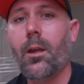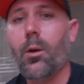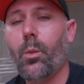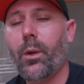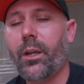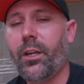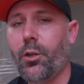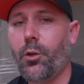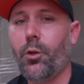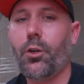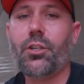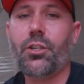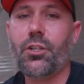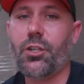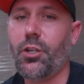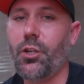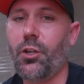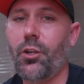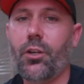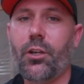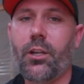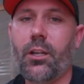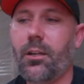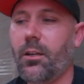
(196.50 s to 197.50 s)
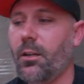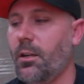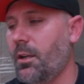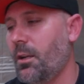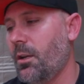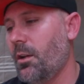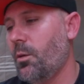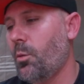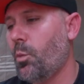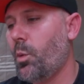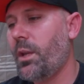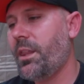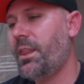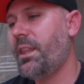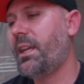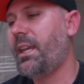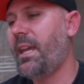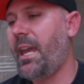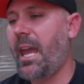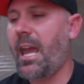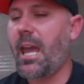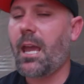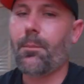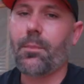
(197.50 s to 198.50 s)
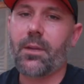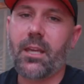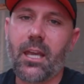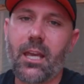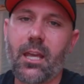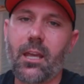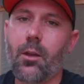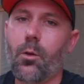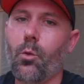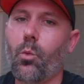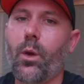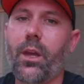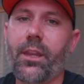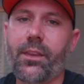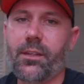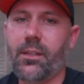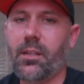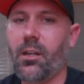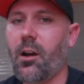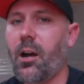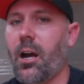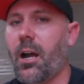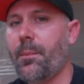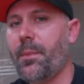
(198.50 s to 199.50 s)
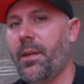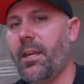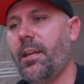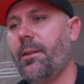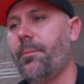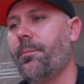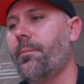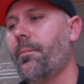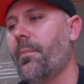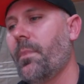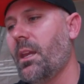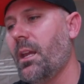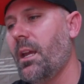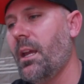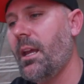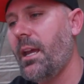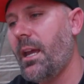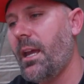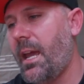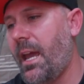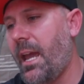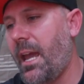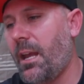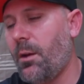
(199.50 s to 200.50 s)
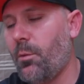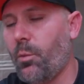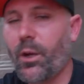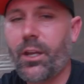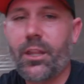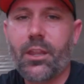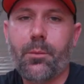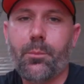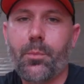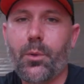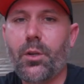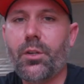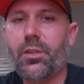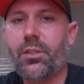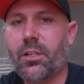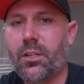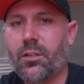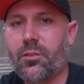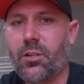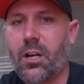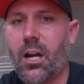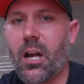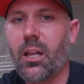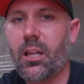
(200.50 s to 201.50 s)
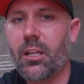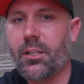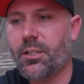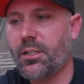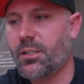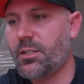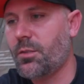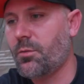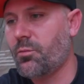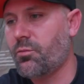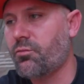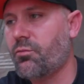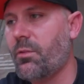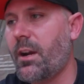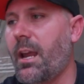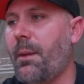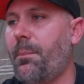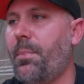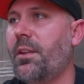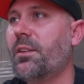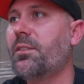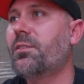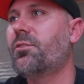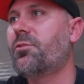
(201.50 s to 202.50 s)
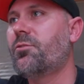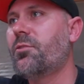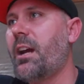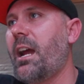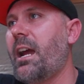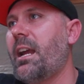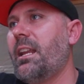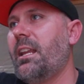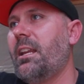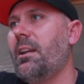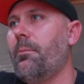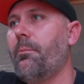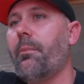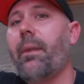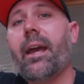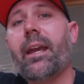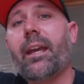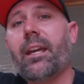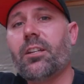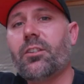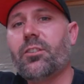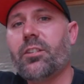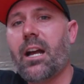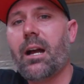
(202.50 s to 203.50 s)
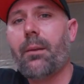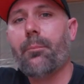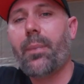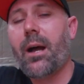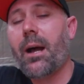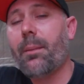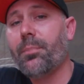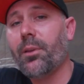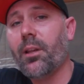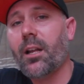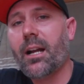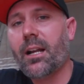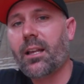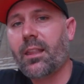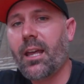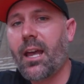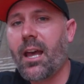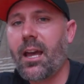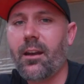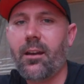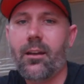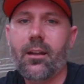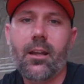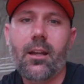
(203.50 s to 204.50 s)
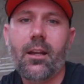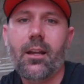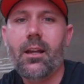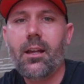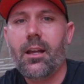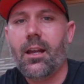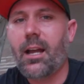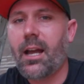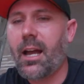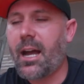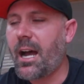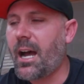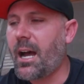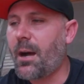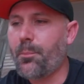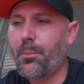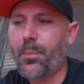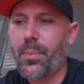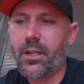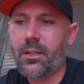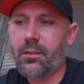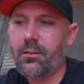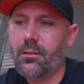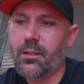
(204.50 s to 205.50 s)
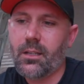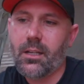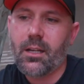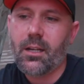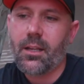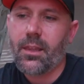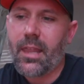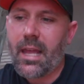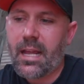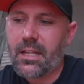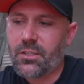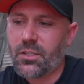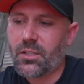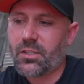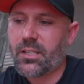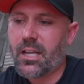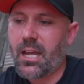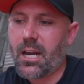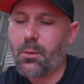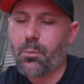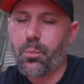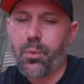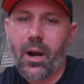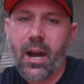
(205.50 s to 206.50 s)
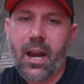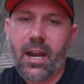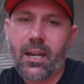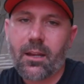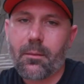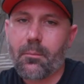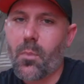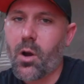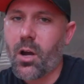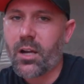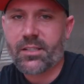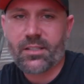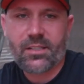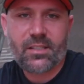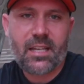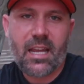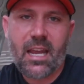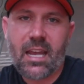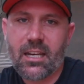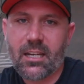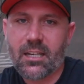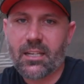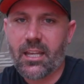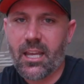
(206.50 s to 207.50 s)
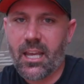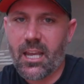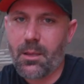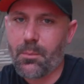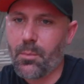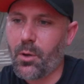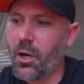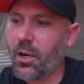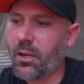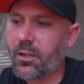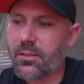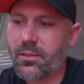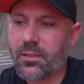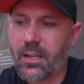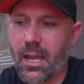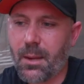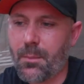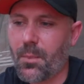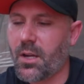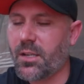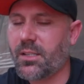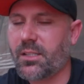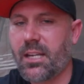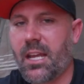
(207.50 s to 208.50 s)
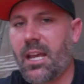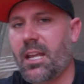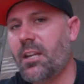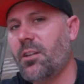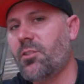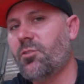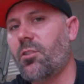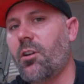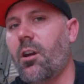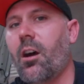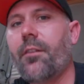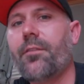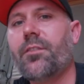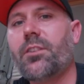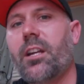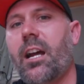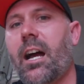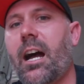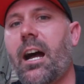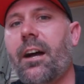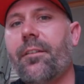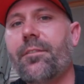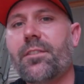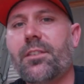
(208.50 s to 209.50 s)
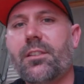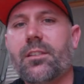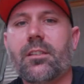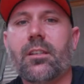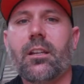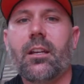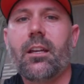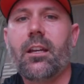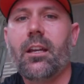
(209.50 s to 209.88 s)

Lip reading: We could tune it with the cam gear, with timing, and with the boost controller, just to ramp it straight in and make it jump up like that. But that's just going to break my standard gearbox and my standard drive shafts,